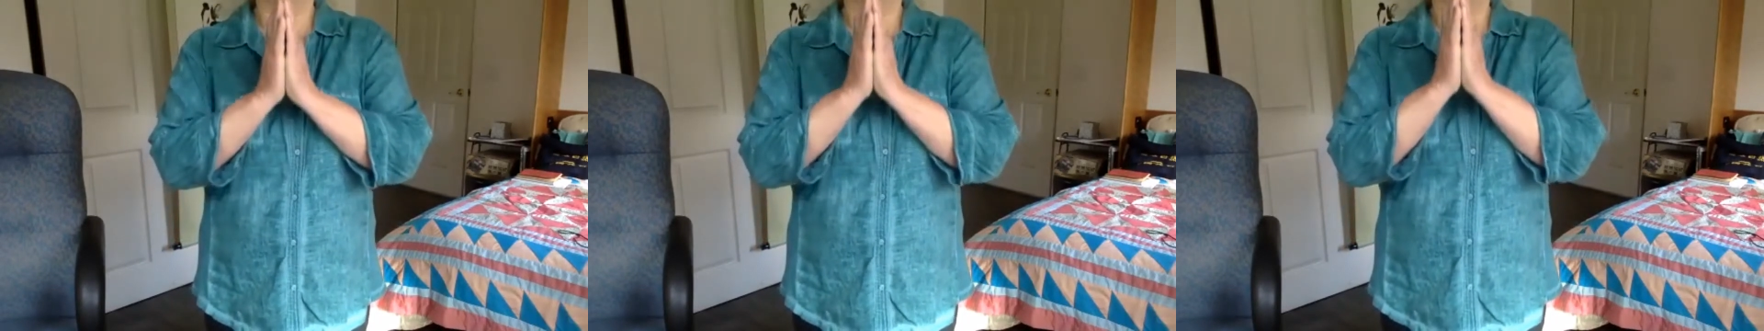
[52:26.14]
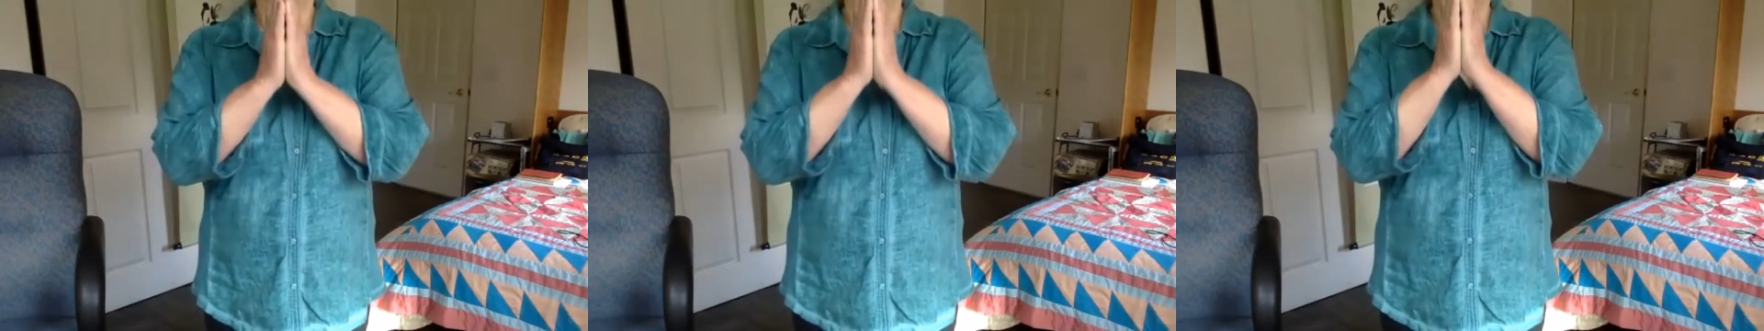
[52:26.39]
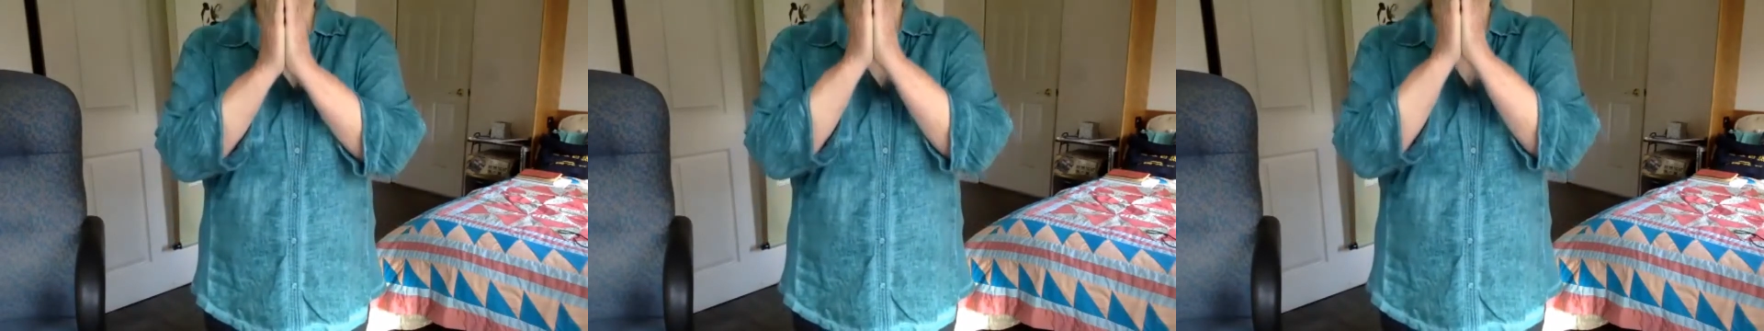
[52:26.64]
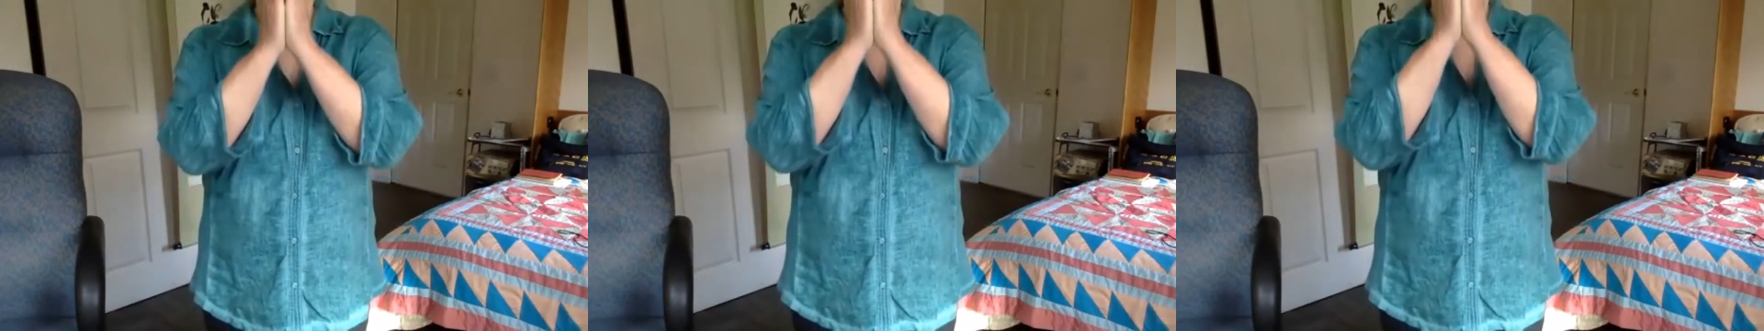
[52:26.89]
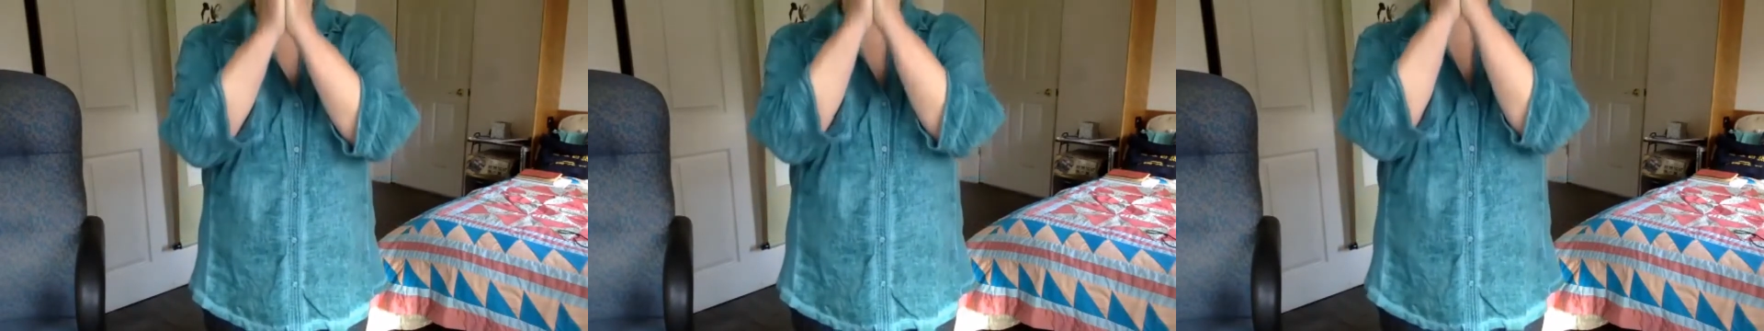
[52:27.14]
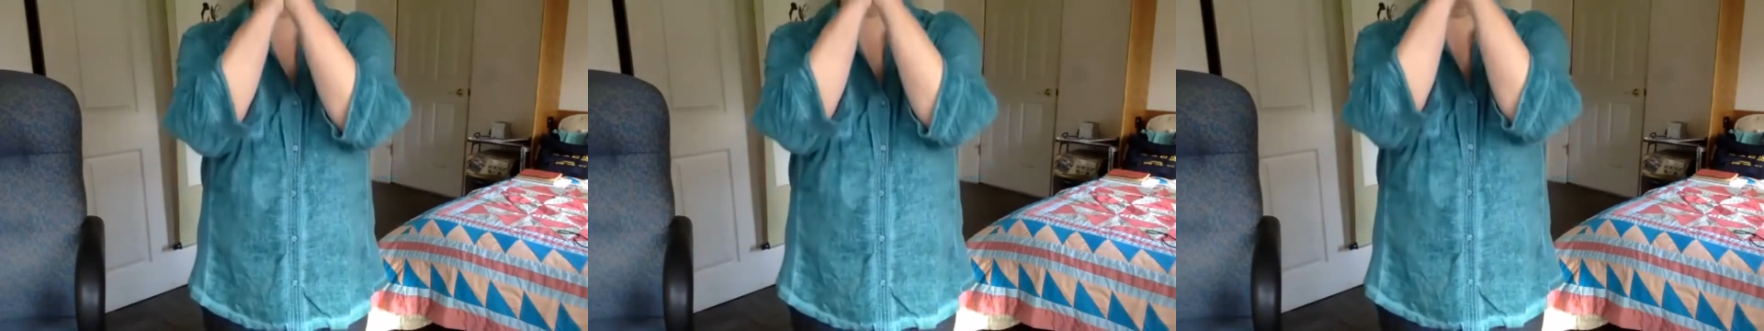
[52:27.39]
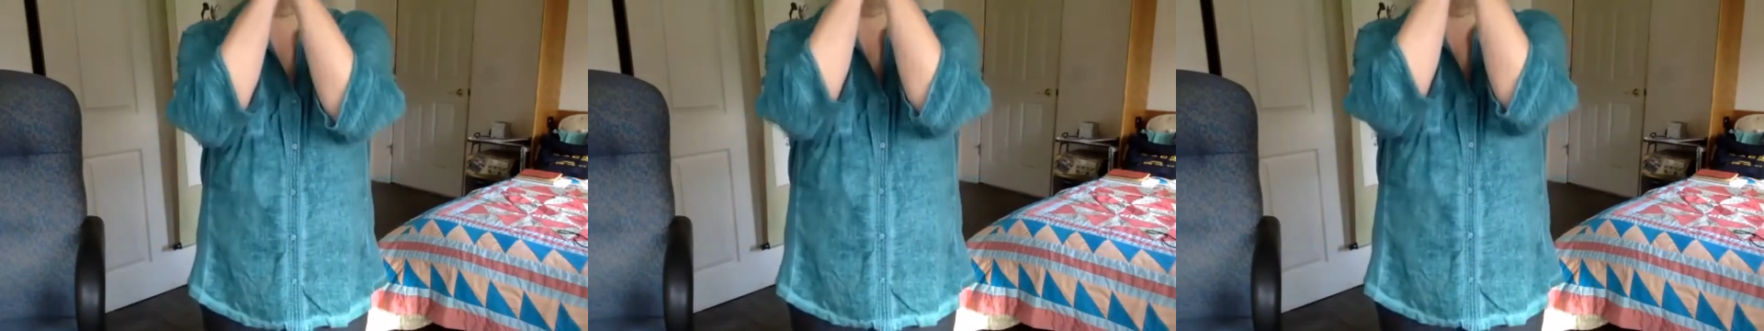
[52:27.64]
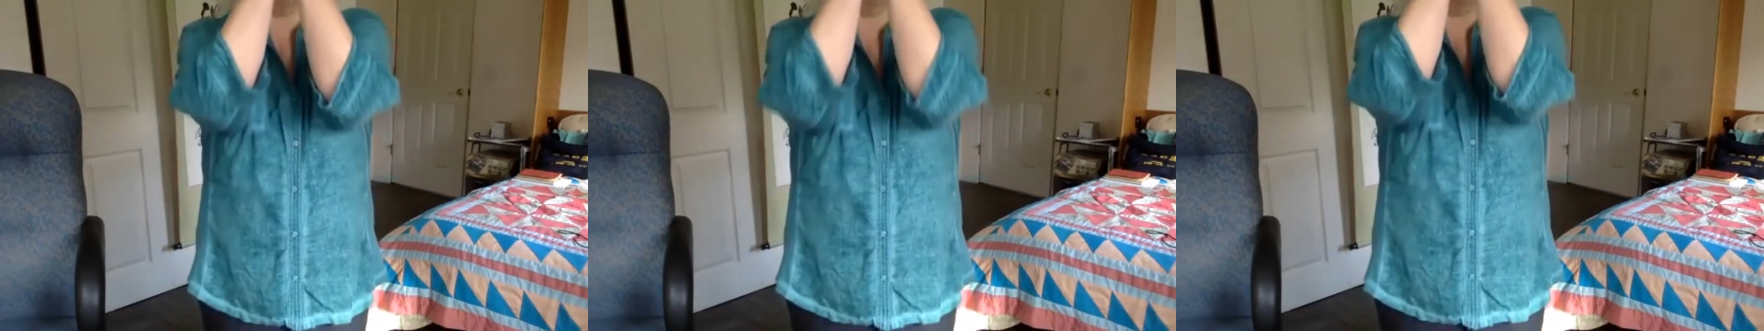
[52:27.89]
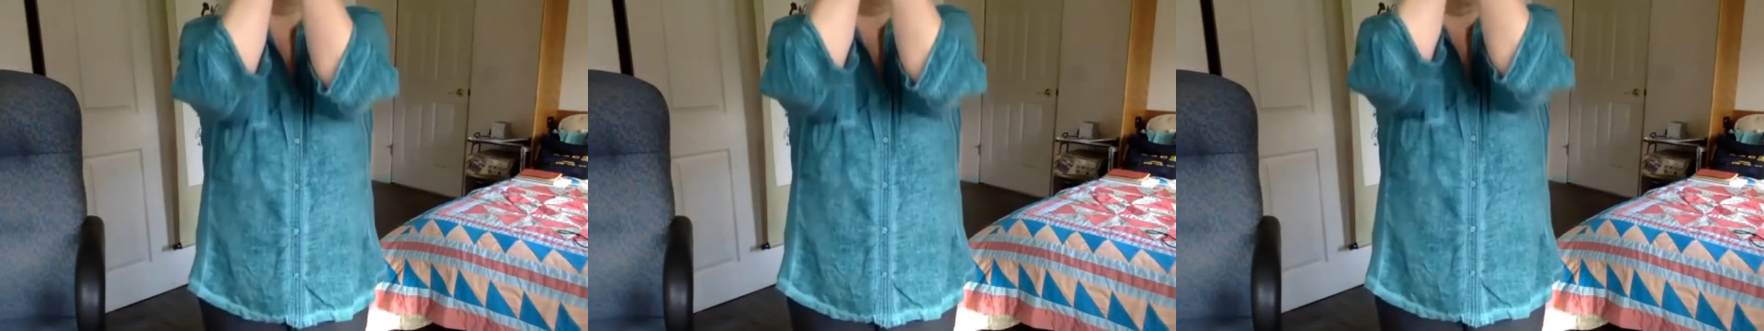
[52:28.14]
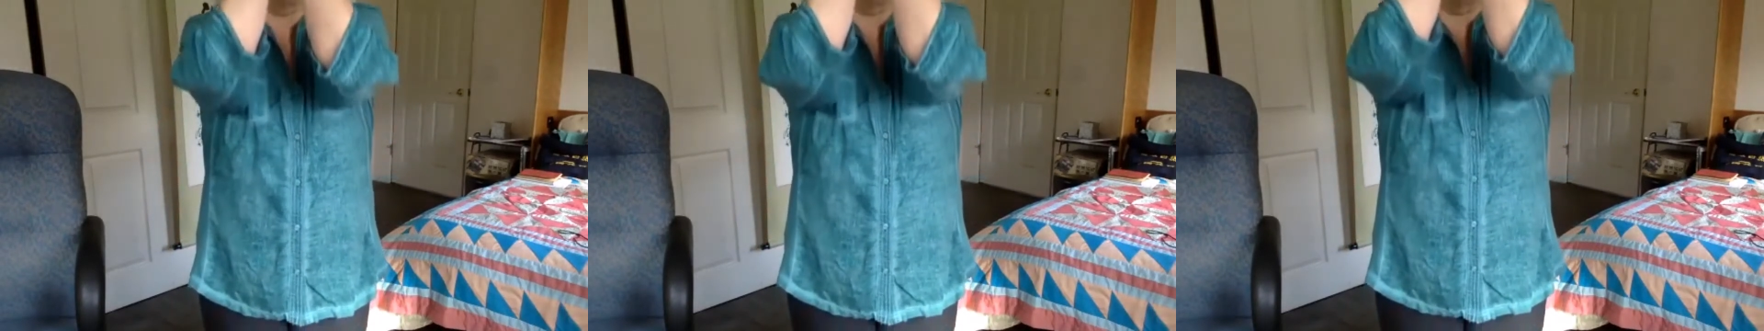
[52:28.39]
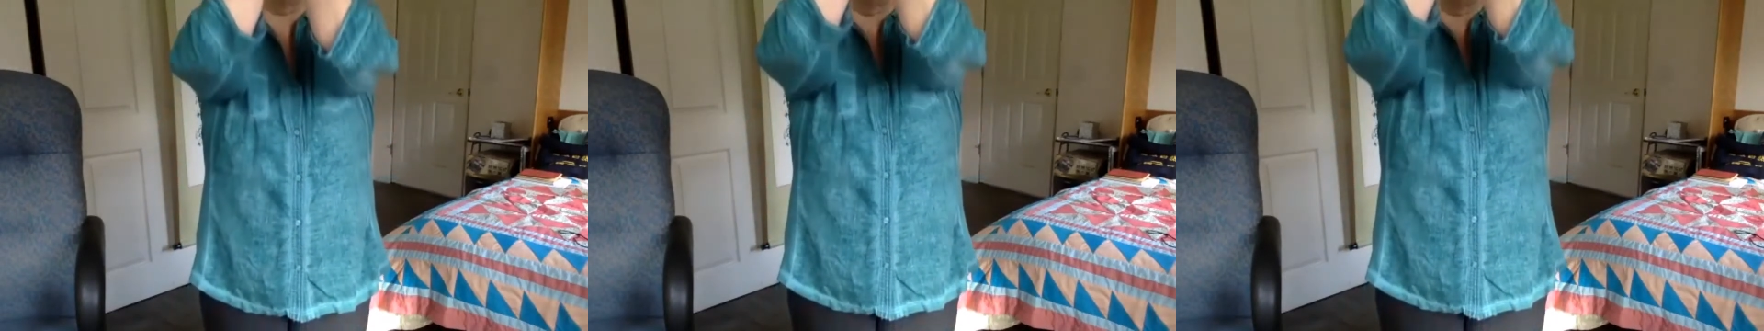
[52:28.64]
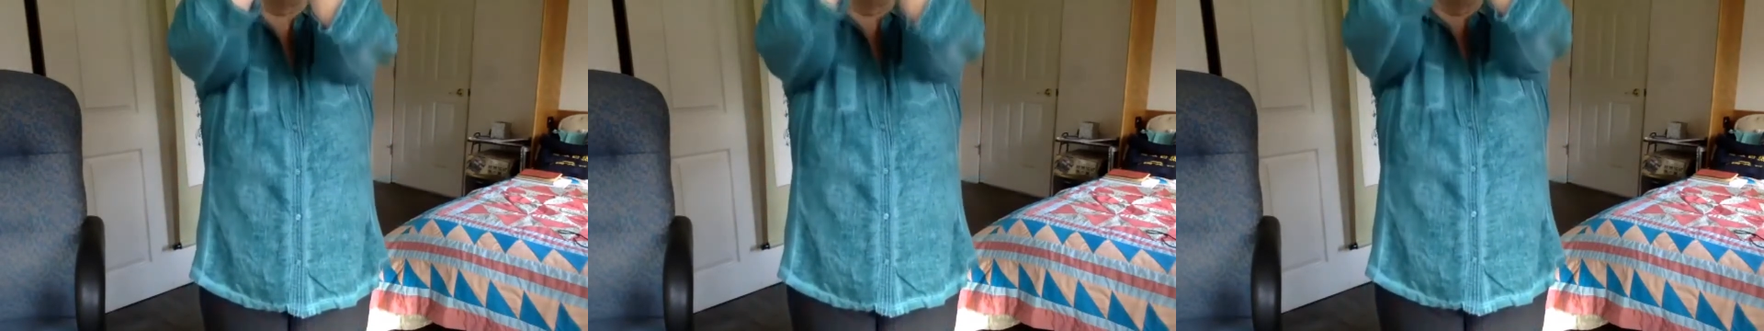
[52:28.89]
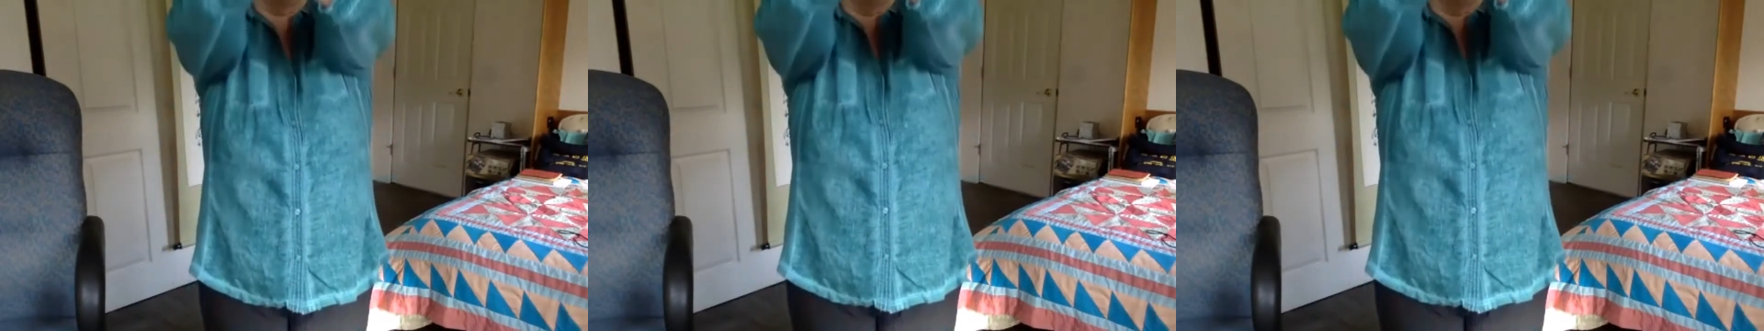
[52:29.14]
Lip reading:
[unreadable: no face in view]